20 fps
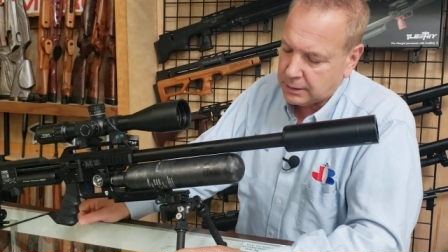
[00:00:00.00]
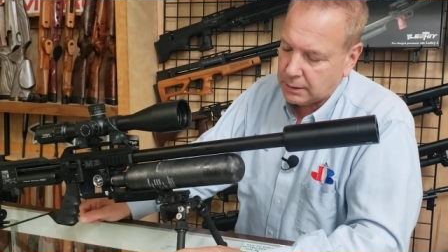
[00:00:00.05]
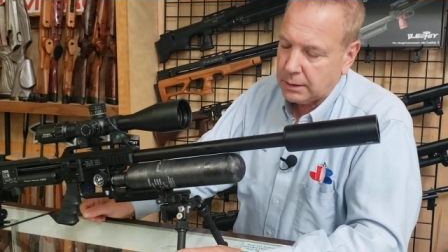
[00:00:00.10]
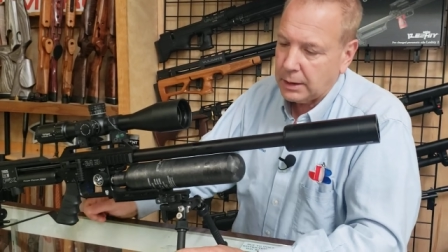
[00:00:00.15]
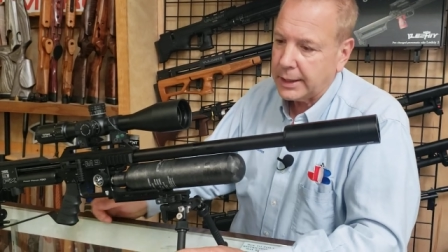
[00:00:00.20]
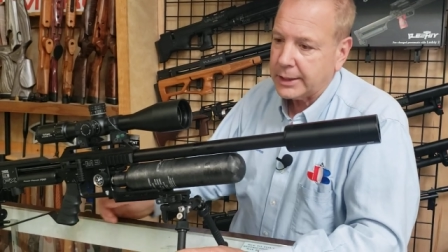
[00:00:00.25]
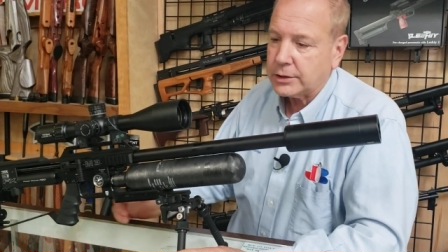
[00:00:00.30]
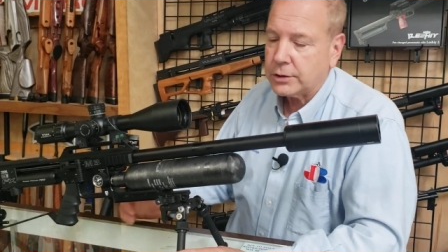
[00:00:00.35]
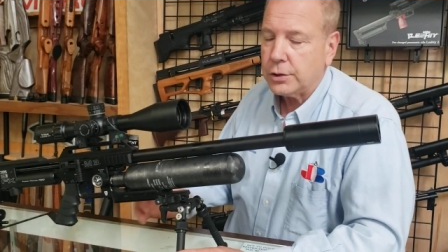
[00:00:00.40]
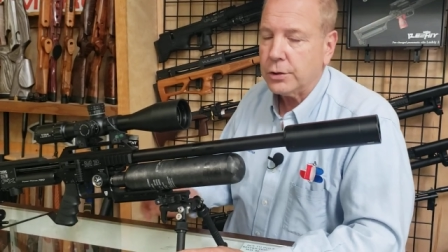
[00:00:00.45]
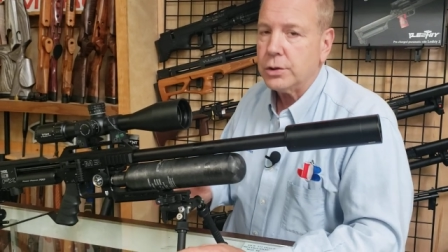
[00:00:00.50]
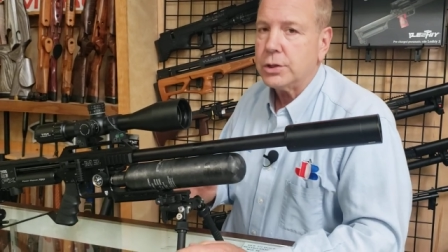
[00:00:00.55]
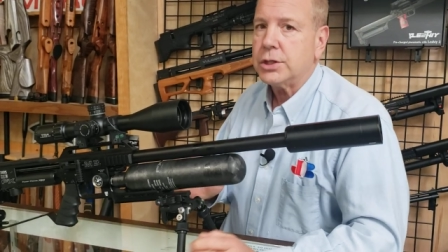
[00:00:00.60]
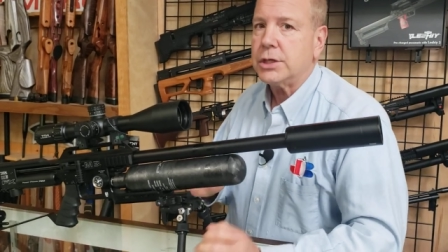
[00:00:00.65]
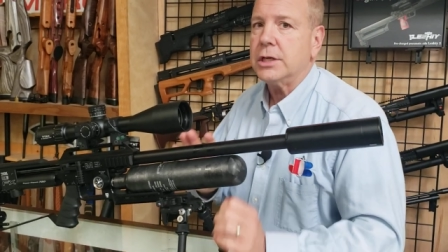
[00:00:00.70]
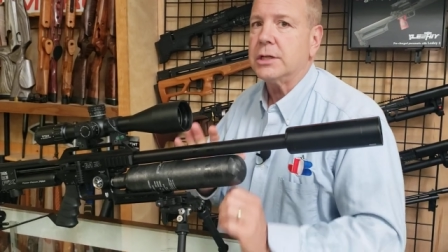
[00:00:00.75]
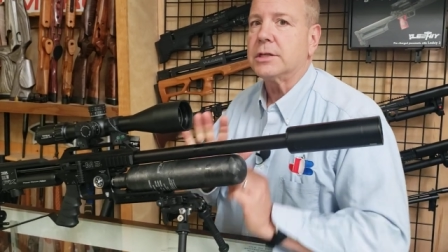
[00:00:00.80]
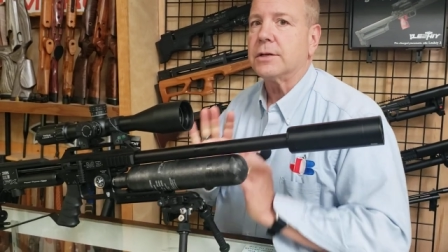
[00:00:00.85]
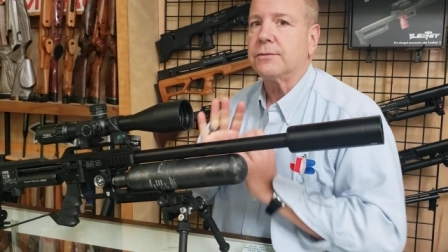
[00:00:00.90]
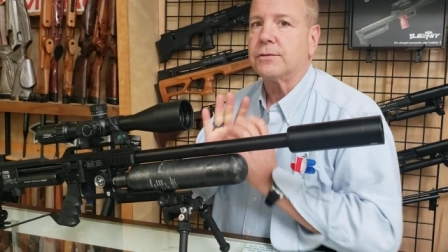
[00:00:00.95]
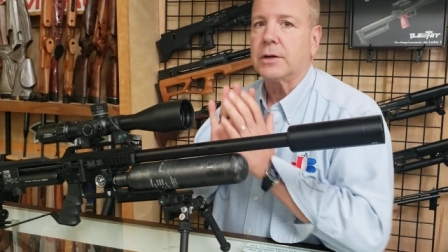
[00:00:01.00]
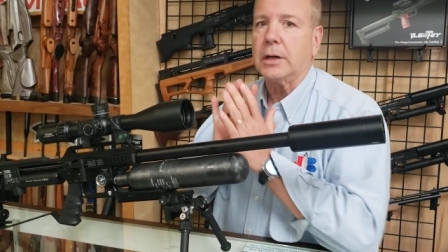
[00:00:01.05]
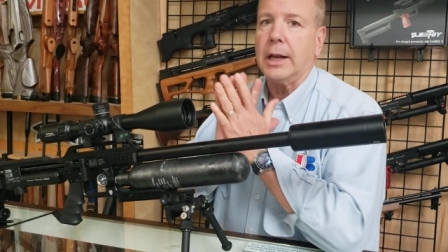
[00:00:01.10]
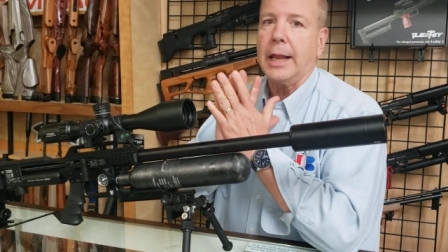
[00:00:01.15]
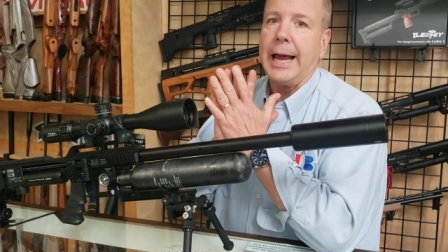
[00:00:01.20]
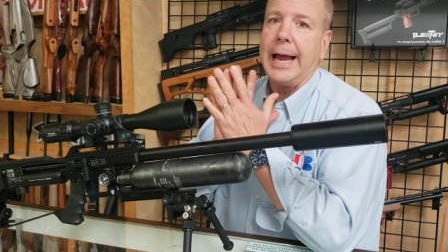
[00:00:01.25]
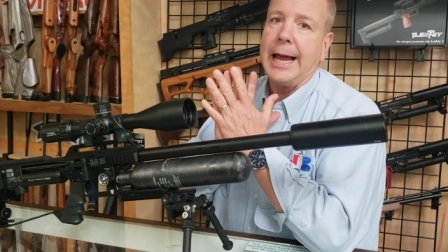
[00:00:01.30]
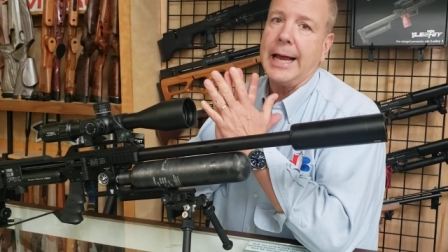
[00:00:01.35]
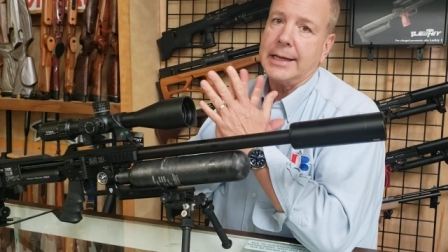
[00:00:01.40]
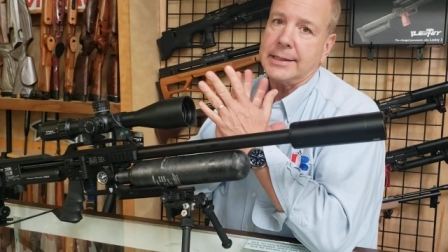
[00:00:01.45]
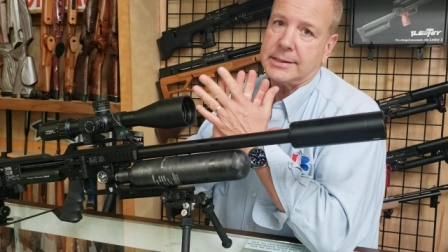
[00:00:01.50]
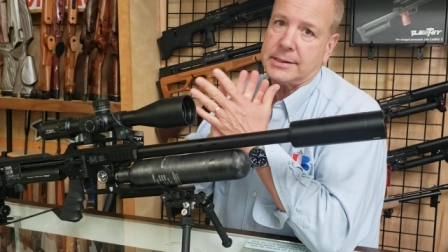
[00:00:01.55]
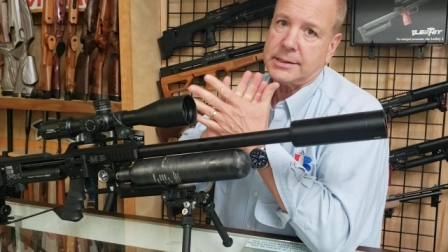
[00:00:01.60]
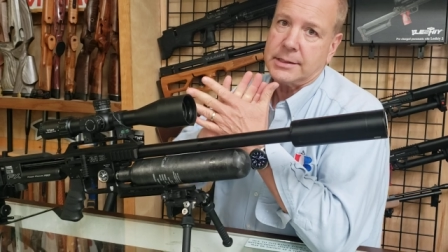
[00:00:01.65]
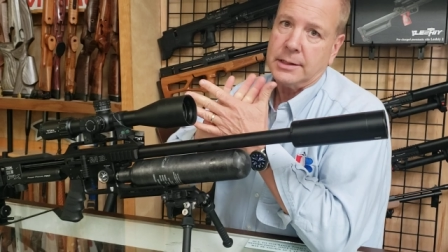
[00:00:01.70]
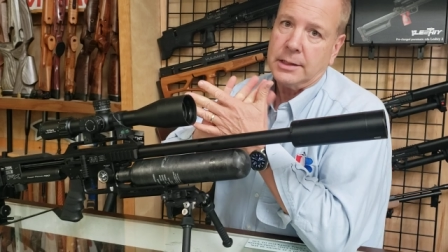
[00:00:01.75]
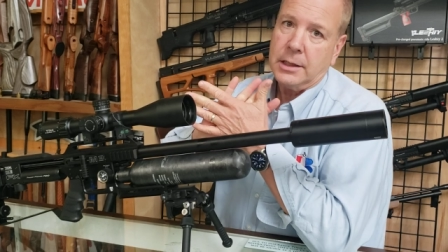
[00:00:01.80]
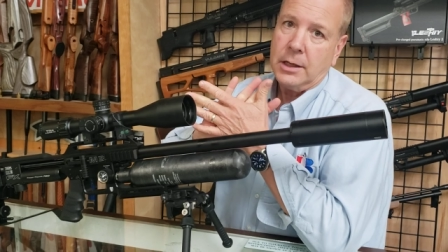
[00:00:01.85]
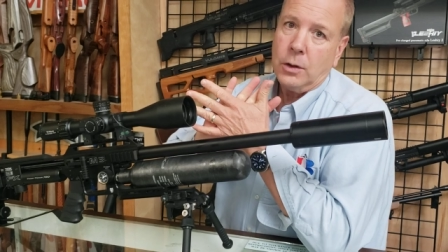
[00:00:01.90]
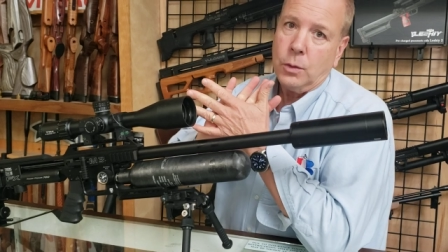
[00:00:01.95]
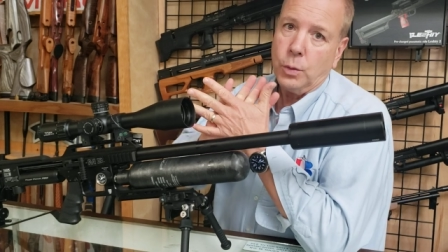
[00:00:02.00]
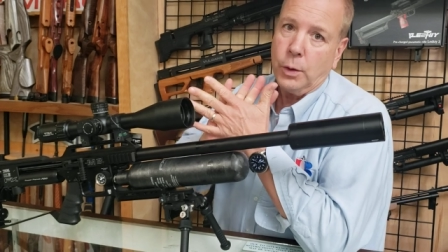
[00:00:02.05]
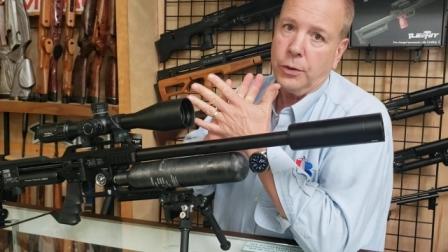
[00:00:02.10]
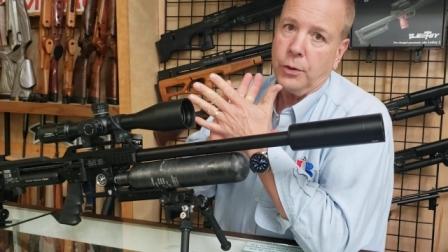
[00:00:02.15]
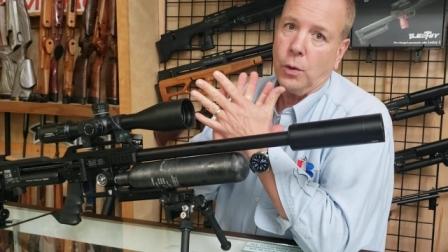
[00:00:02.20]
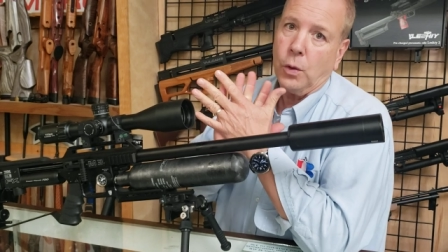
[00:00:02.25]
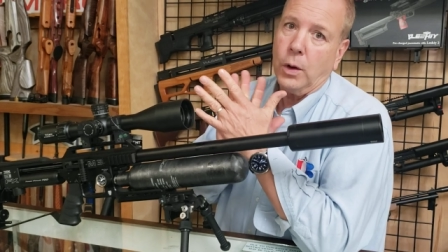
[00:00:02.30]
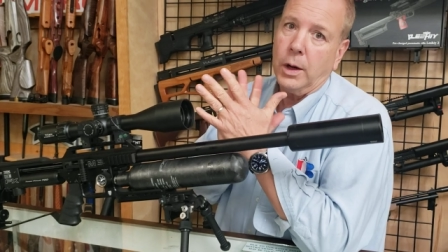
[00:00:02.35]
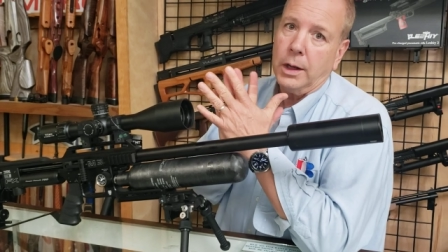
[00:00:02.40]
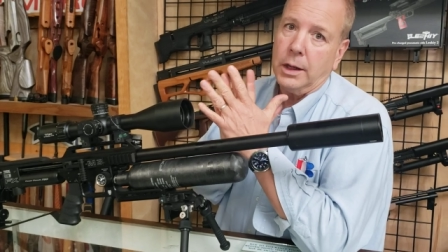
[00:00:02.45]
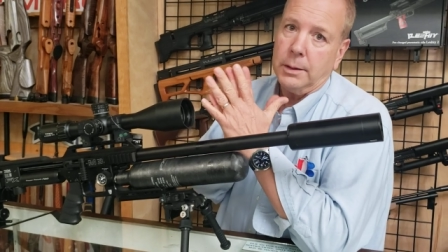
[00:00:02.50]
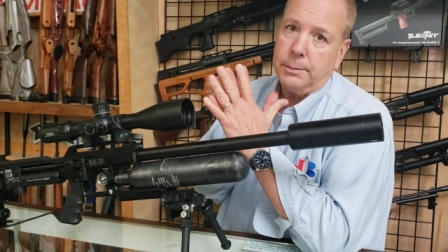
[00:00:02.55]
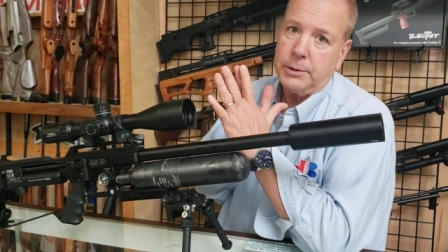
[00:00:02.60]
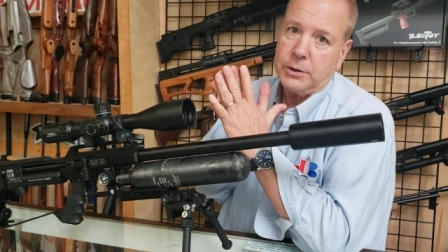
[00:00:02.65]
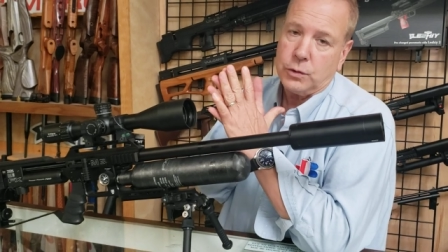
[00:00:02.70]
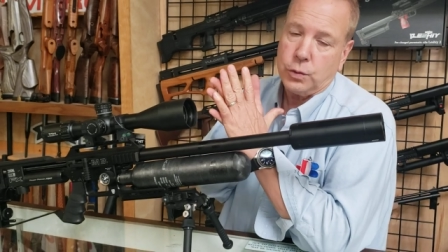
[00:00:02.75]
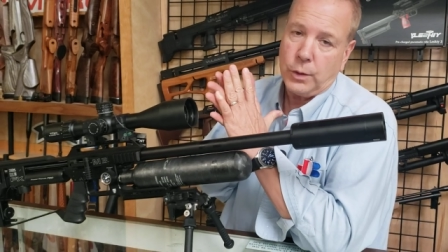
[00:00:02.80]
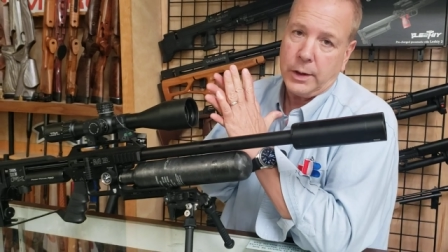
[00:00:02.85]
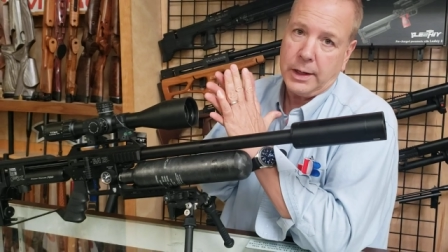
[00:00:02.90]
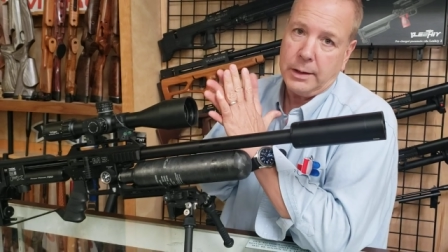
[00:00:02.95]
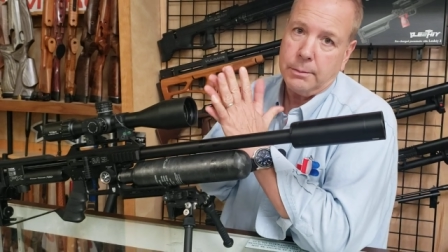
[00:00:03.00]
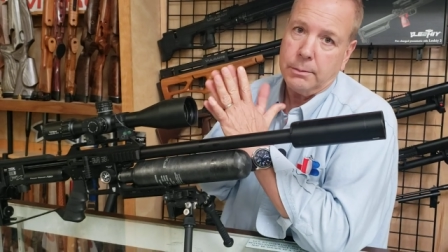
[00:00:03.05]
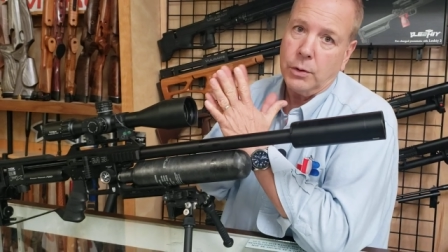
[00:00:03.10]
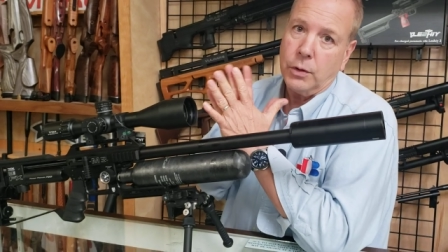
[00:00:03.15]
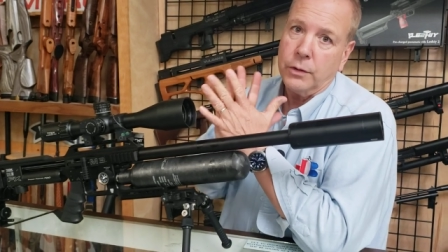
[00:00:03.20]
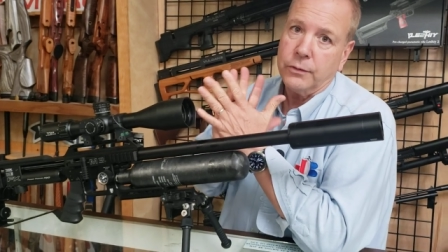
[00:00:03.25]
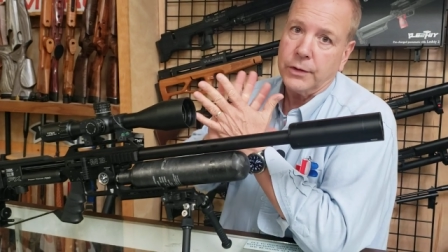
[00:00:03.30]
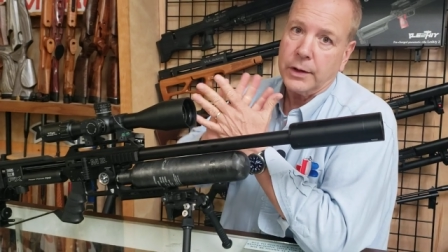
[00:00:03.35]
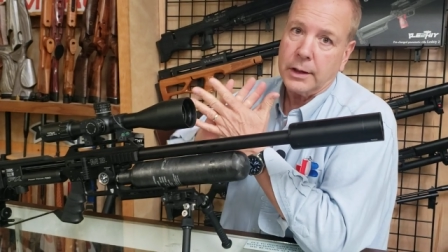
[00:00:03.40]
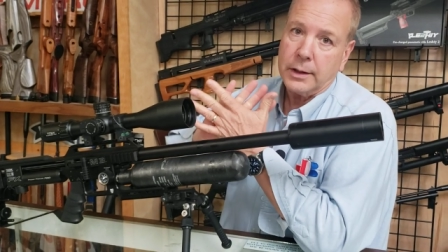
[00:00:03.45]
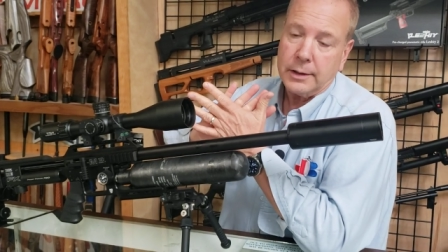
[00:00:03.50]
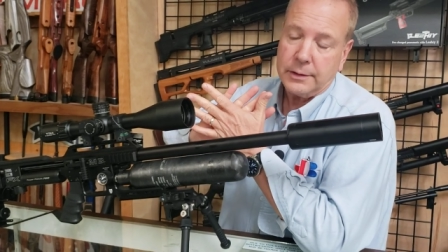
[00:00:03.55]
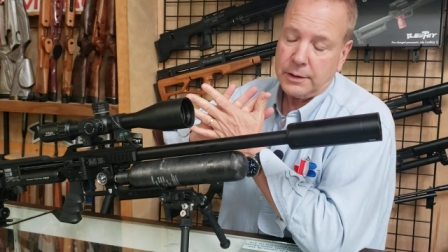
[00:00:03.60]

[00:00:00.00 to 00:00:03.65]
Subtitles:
are like two sheets of glass with oil in between moving.